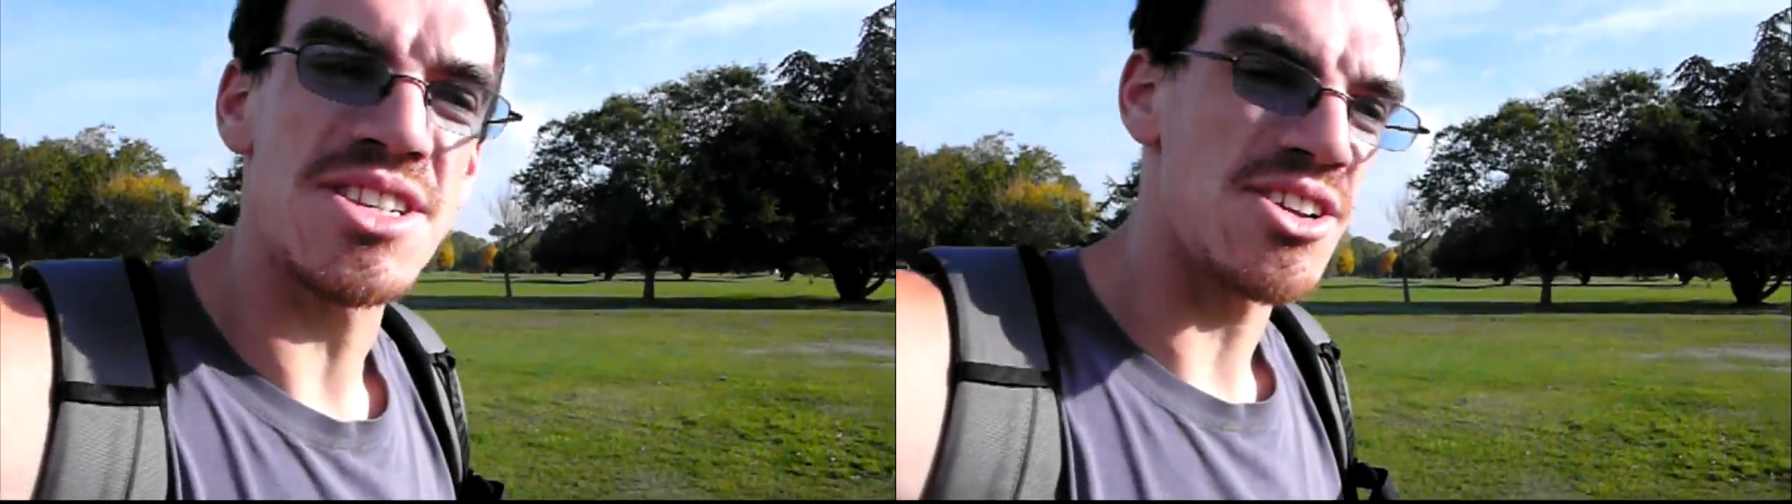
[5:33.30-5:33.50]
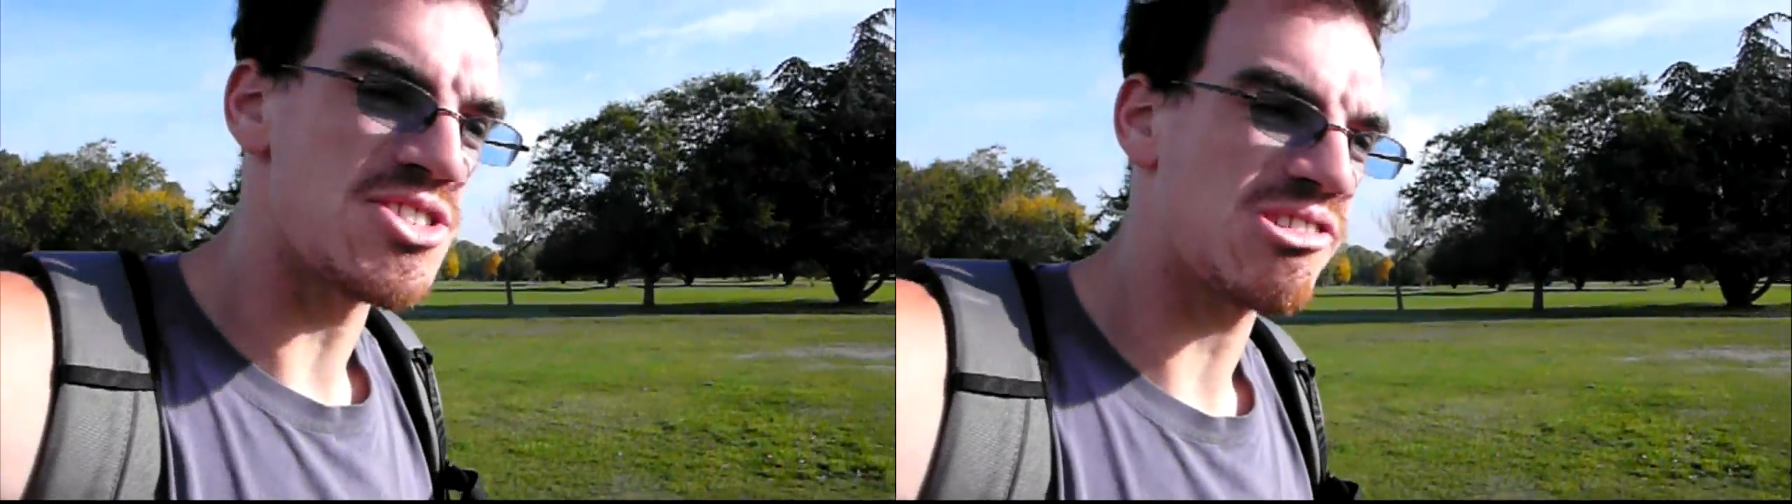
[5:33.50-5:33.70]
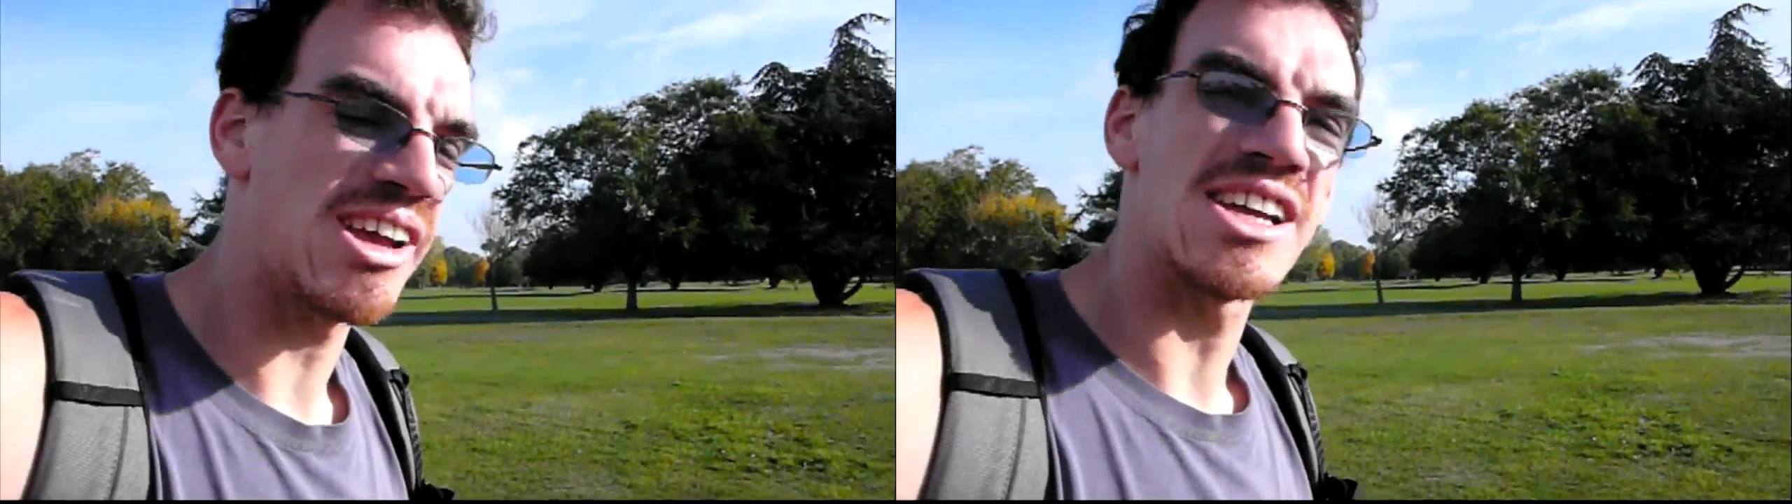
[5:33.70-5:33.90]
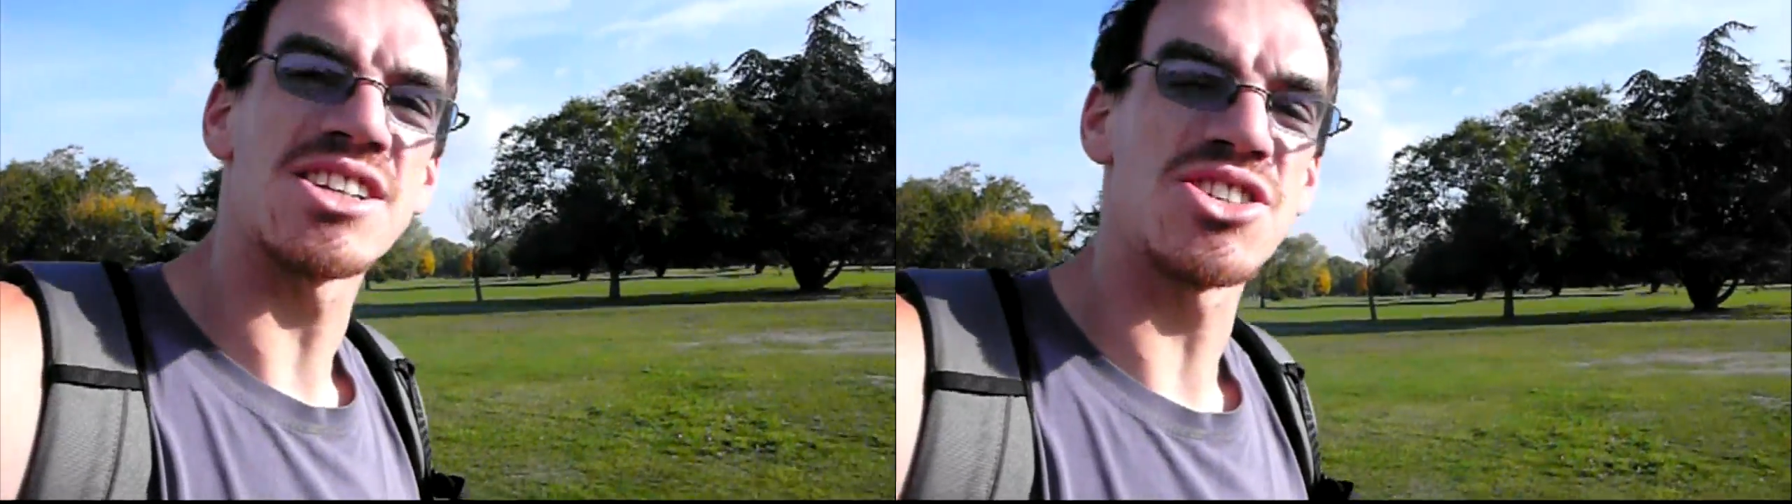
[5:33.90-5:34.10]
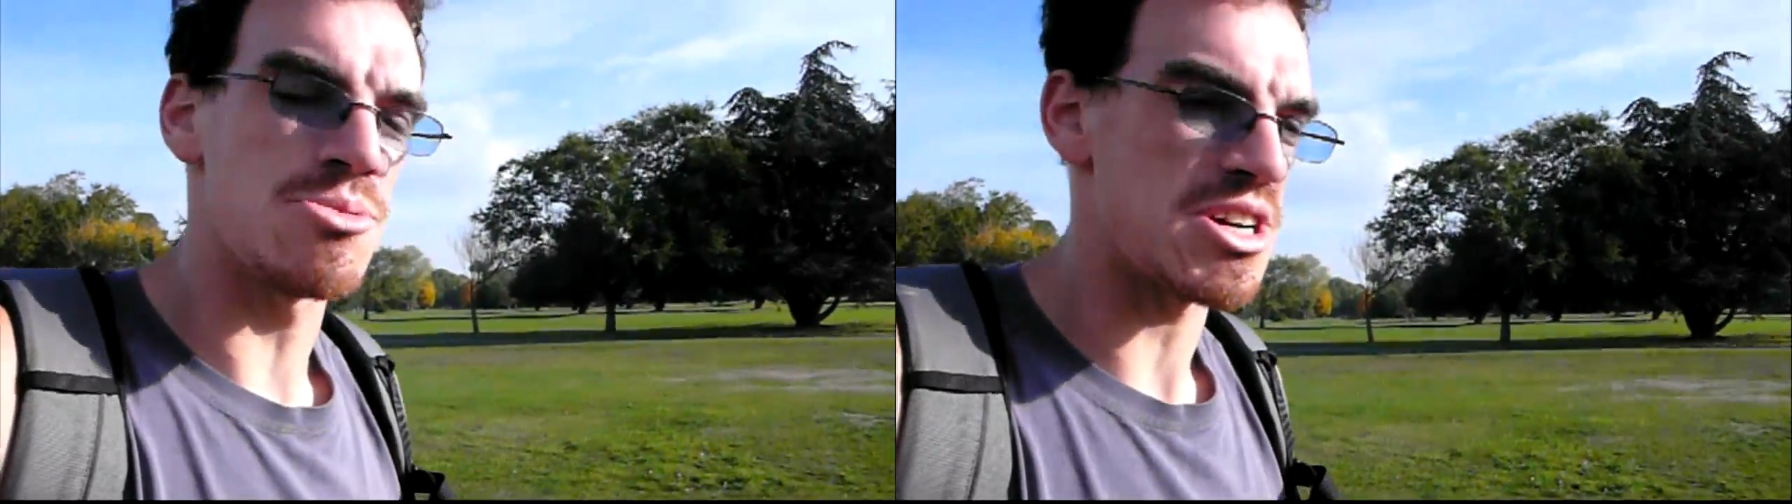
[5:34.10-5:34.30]
and I was
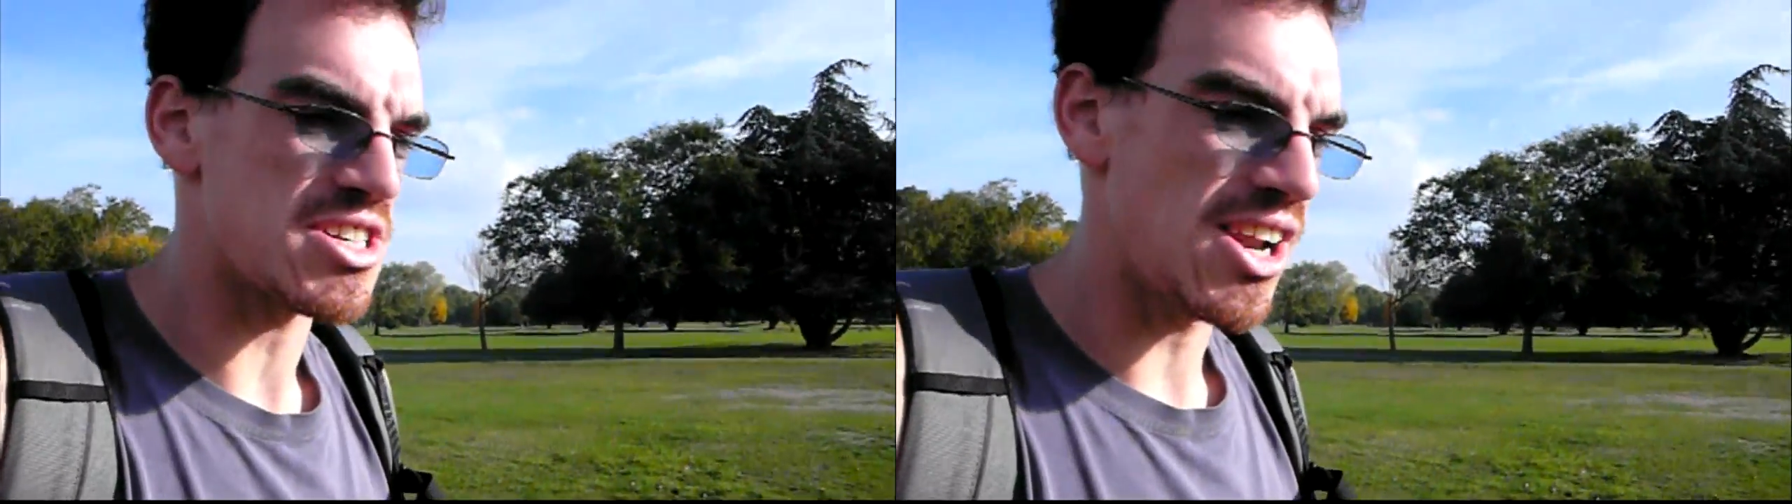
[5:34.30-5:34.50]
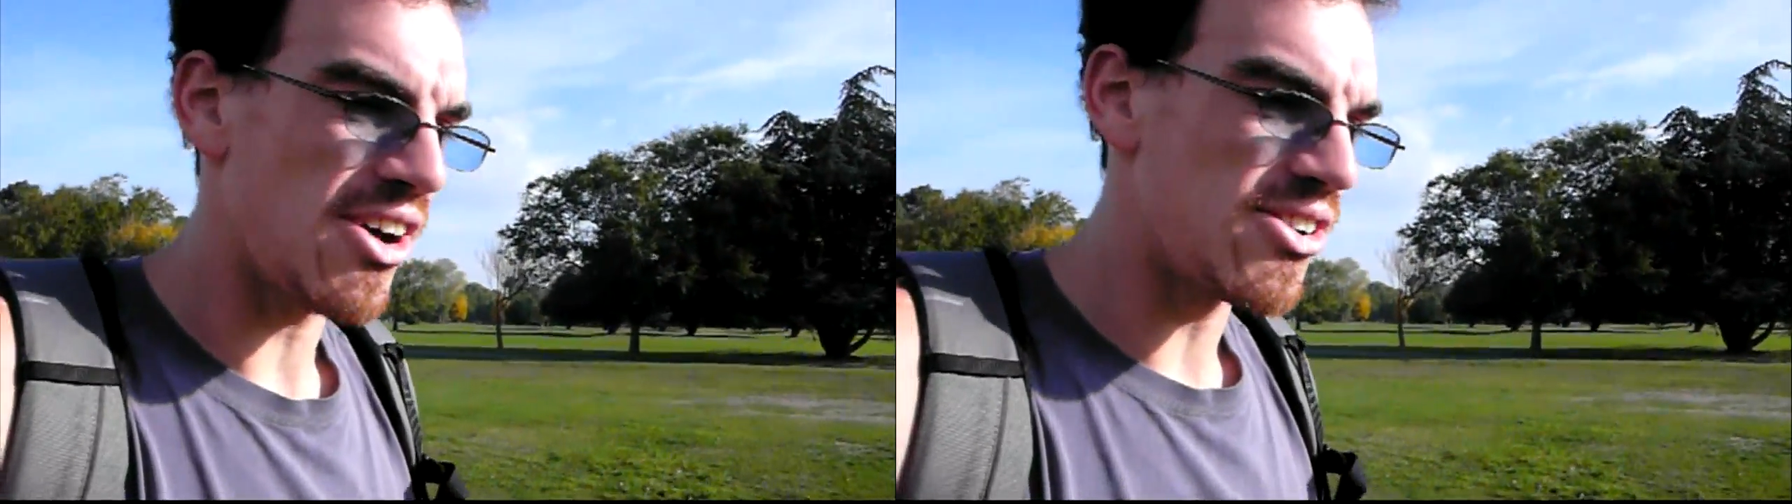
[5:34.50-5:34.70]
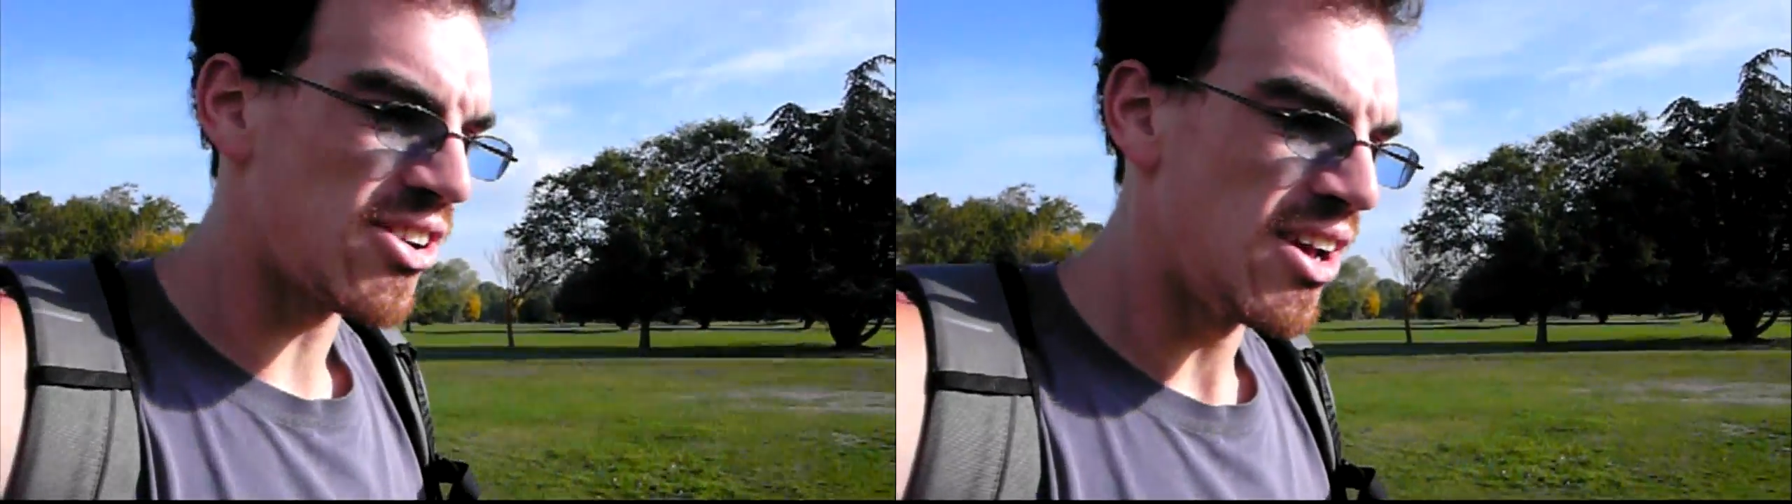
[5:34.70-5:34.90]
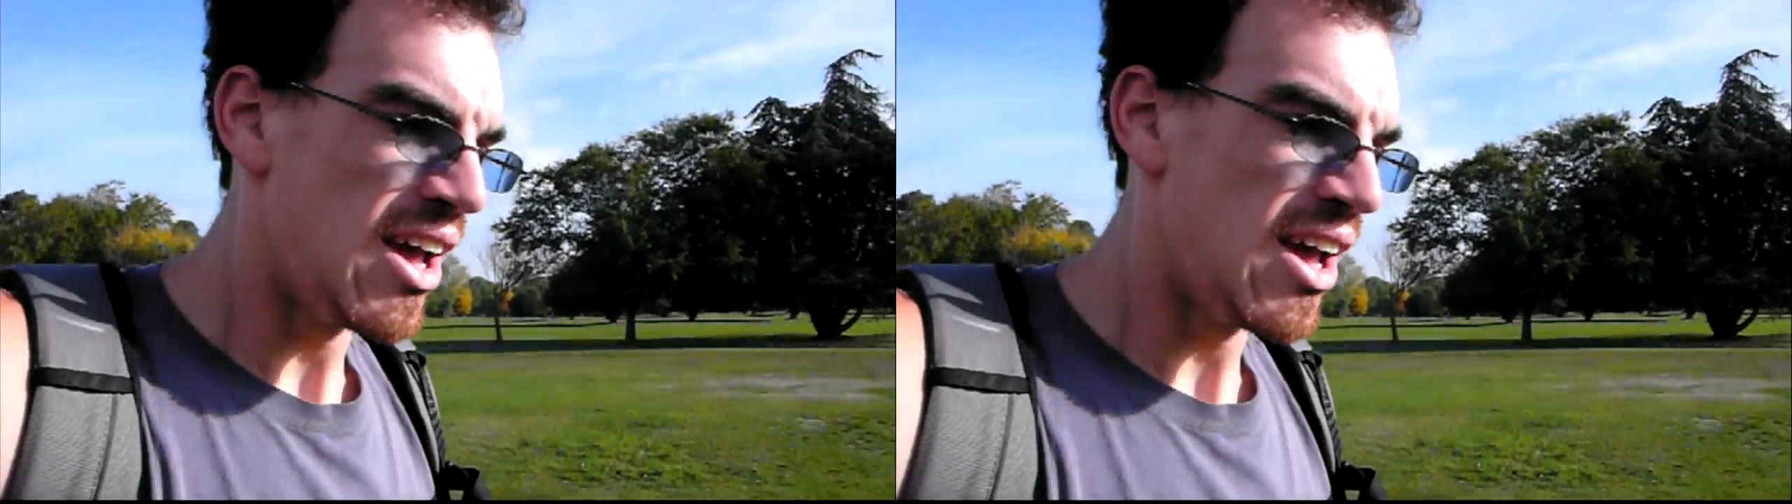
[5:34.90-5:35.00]
creating too much load.